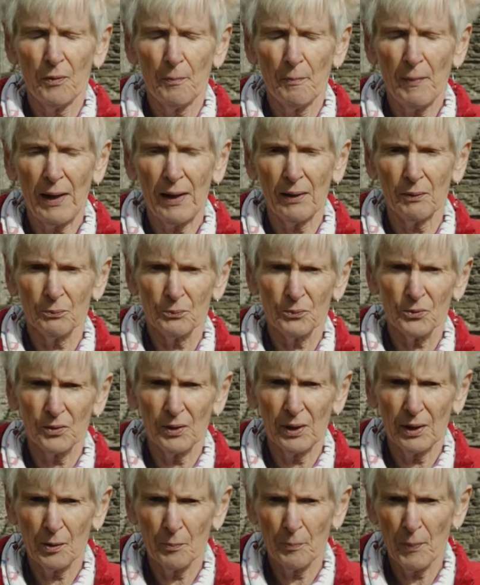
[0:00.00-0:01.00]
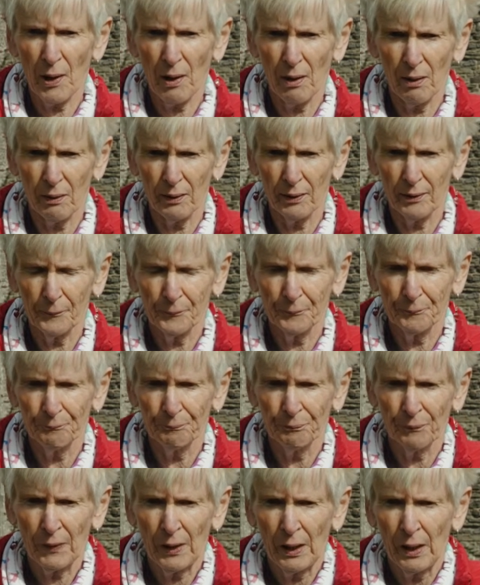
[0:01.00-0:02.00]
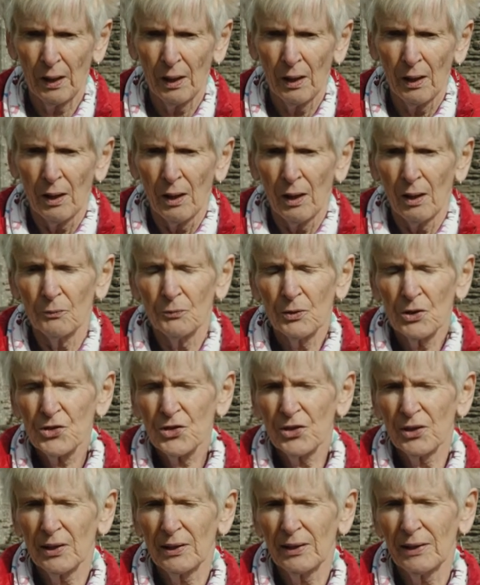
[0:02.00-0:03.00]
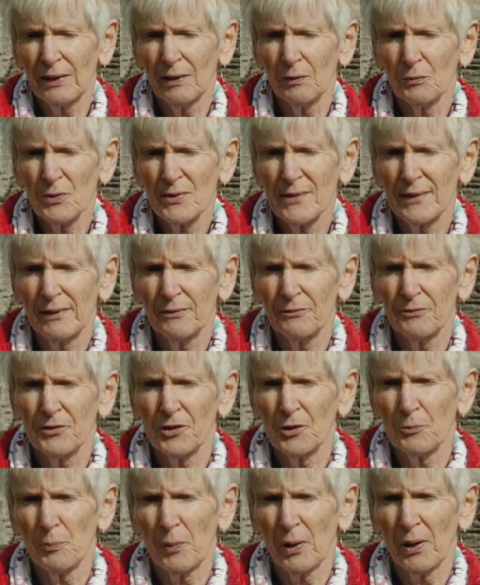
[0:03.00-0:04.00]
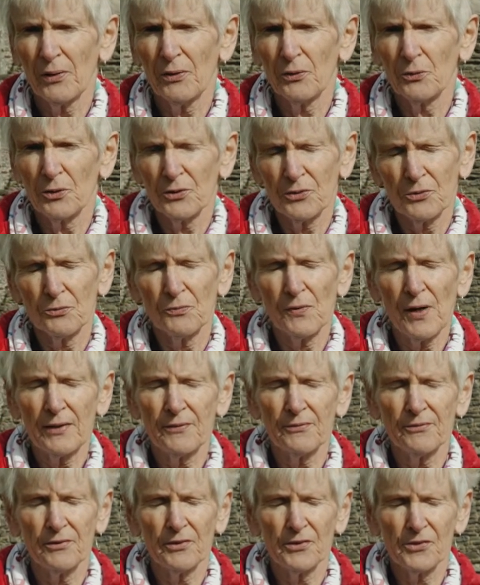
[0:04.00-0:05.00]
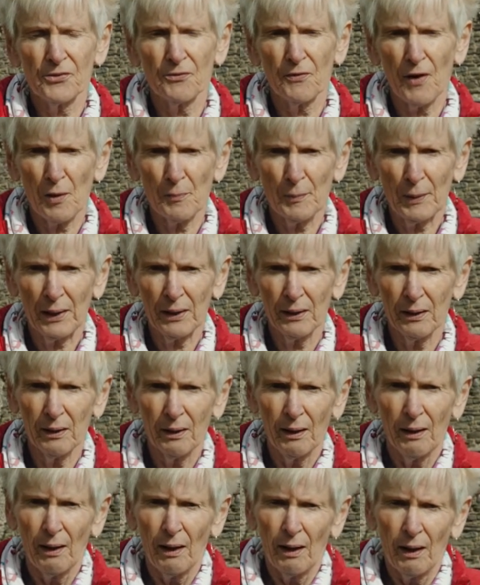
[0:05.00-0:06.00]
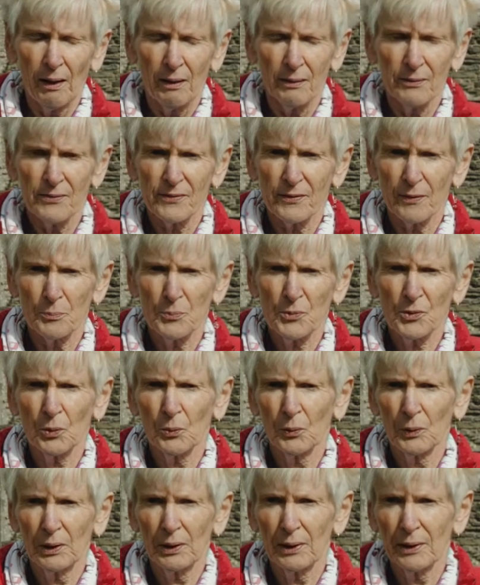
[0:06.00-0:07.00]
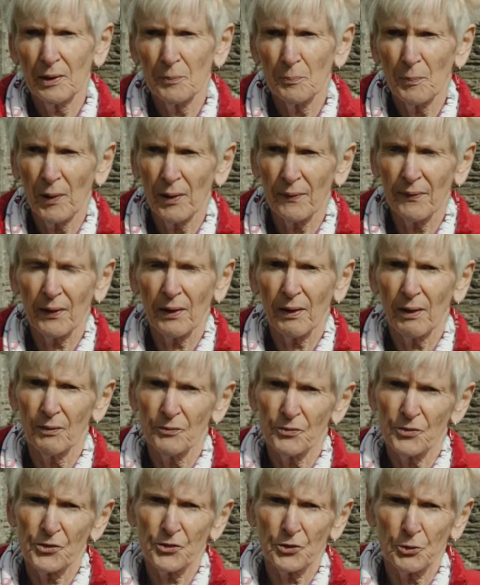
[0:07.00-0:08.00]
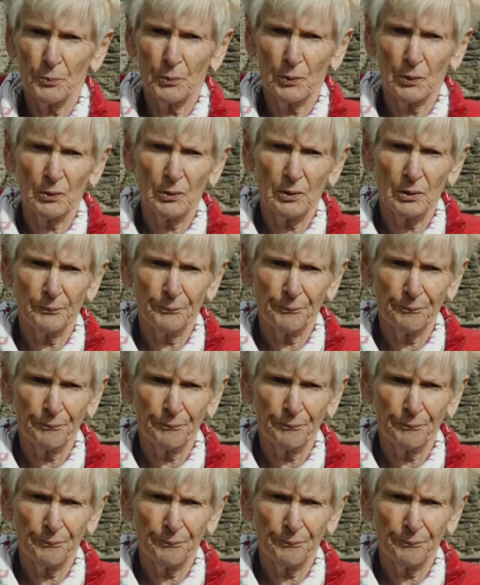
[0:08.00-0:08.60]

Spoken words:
the mound nearby. Originally it was lived in by the Redvers family and subsequently by the constable.